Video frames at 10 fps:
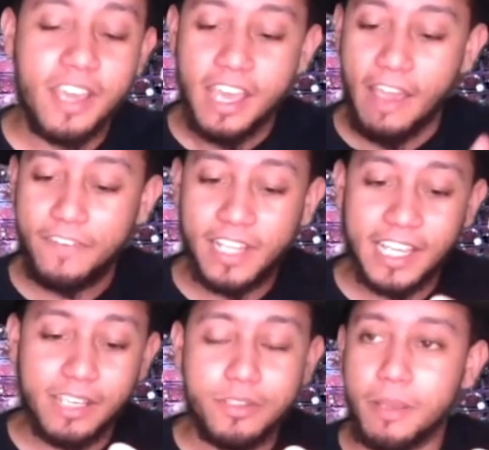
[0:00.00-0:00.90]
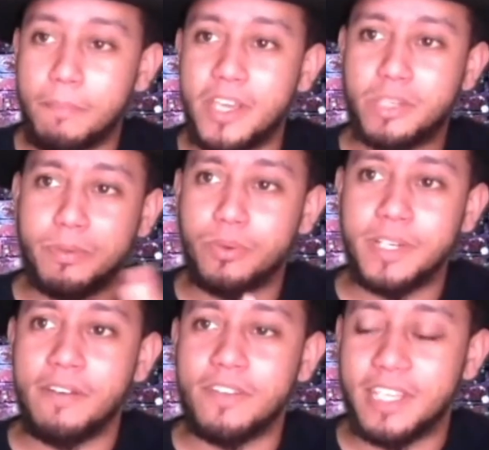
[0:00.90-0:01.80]
I feel like it was a mesh between
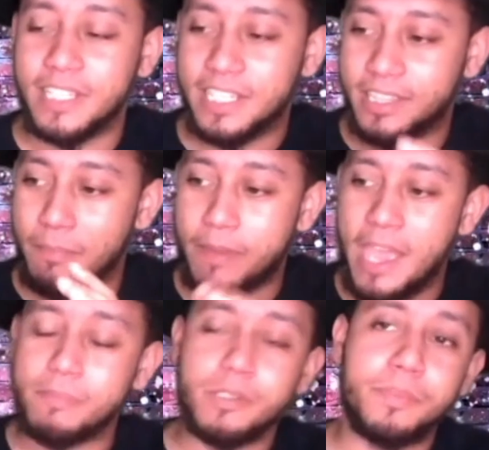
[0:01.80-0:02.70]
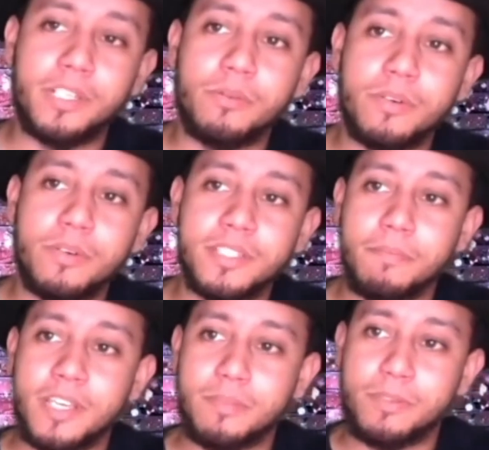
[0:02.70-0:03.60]
everything. Like the Batmobile was a
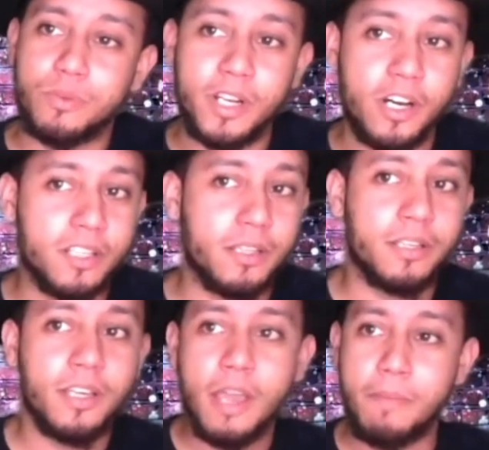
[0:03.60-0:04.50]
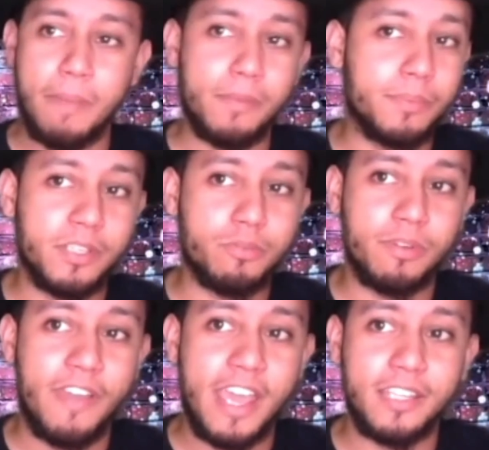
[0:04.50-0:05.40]
mesh between all the Batmobiles we've
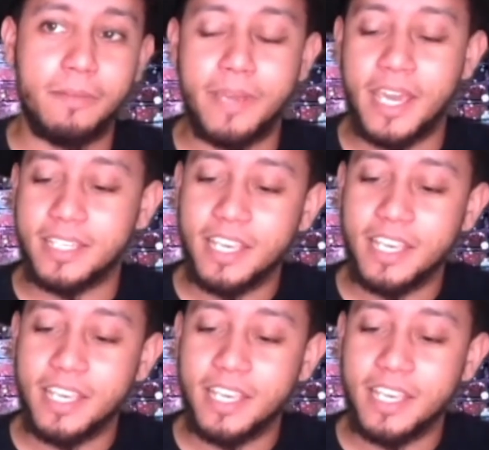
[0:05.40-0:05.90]
had in the past.